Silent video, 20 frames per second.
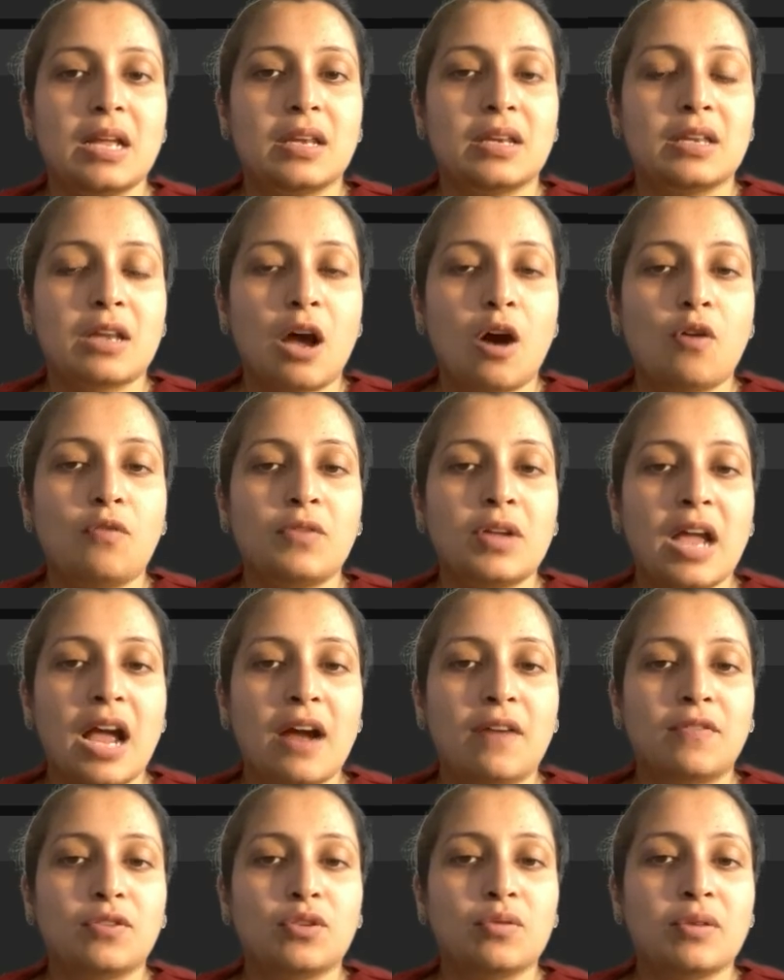Now we
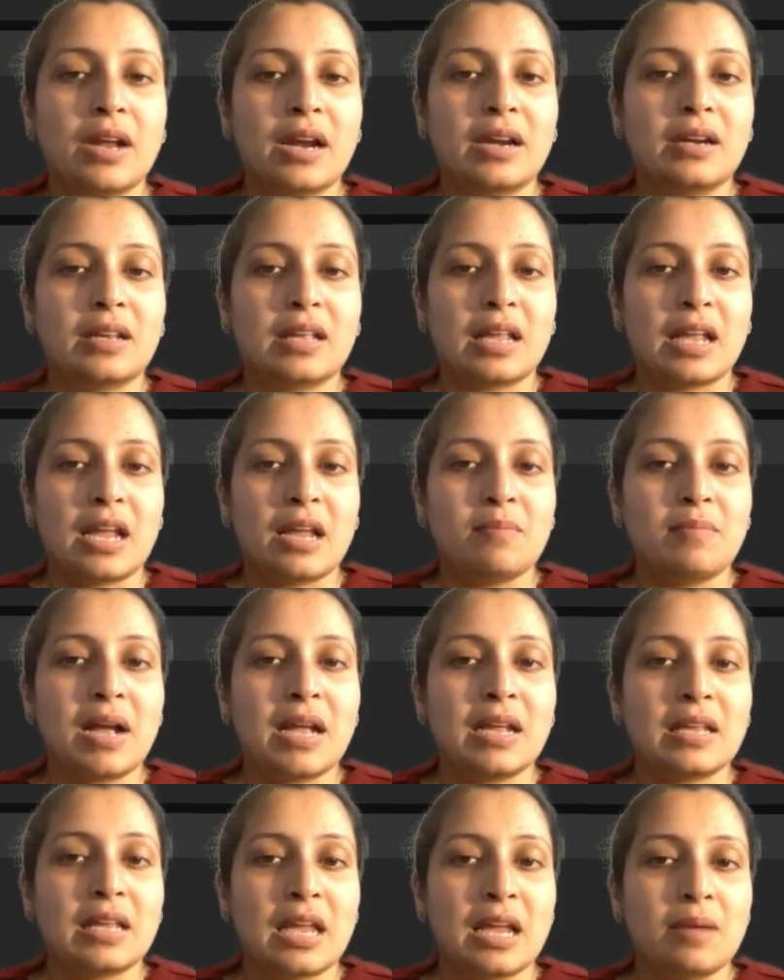have to get k
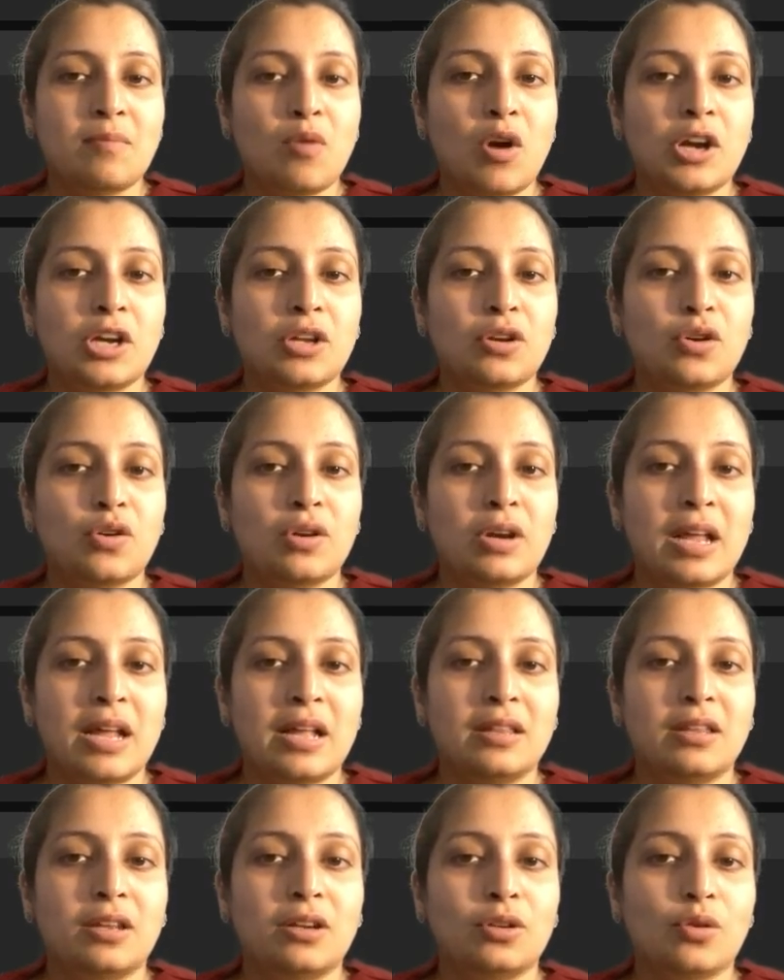by k modulo
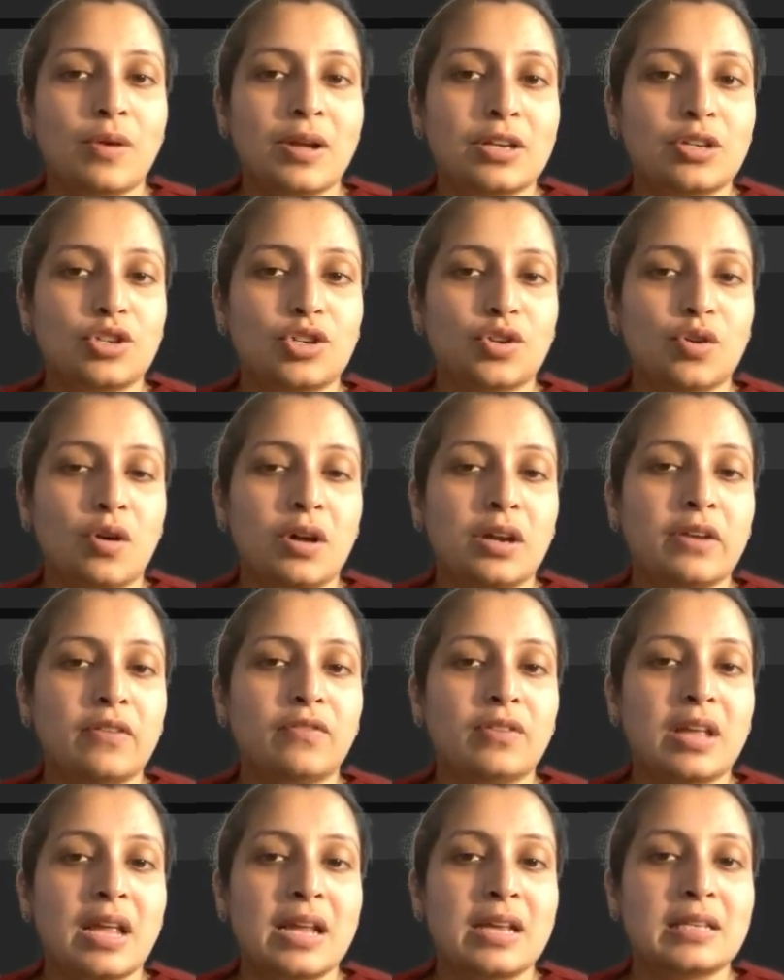length to ensure
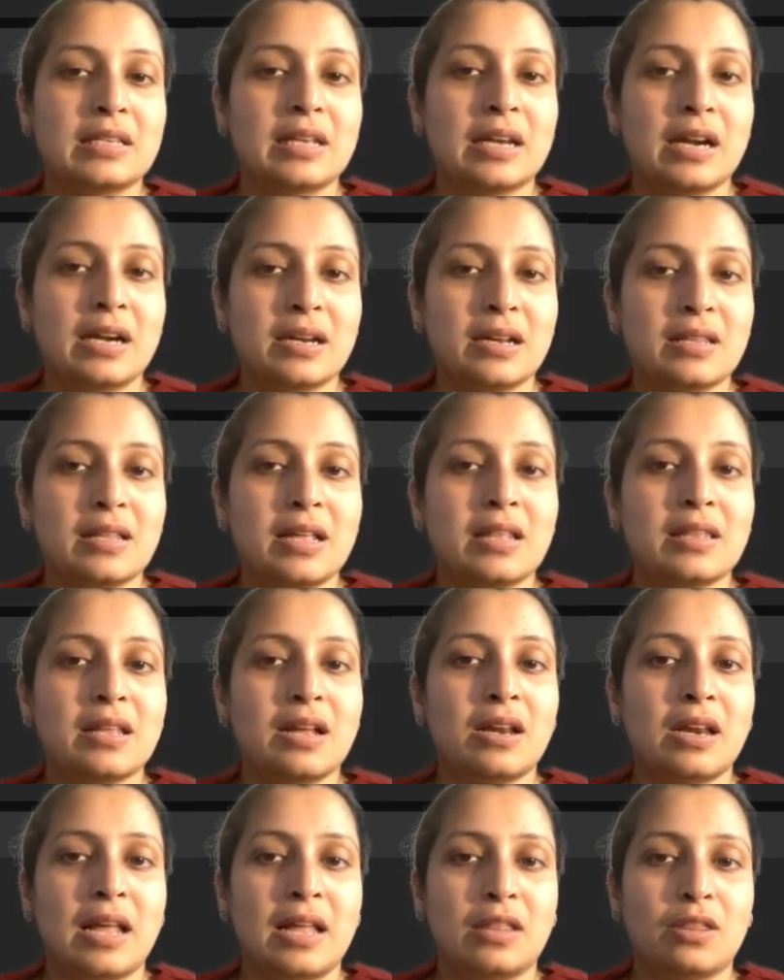if k is greater than
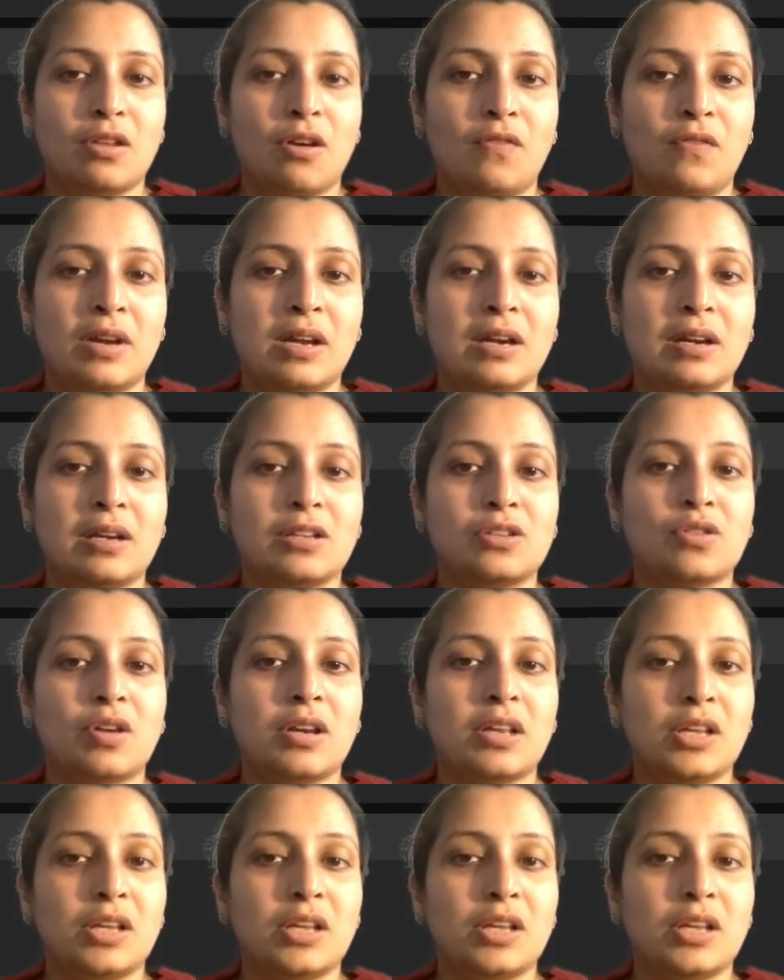the length of linked list or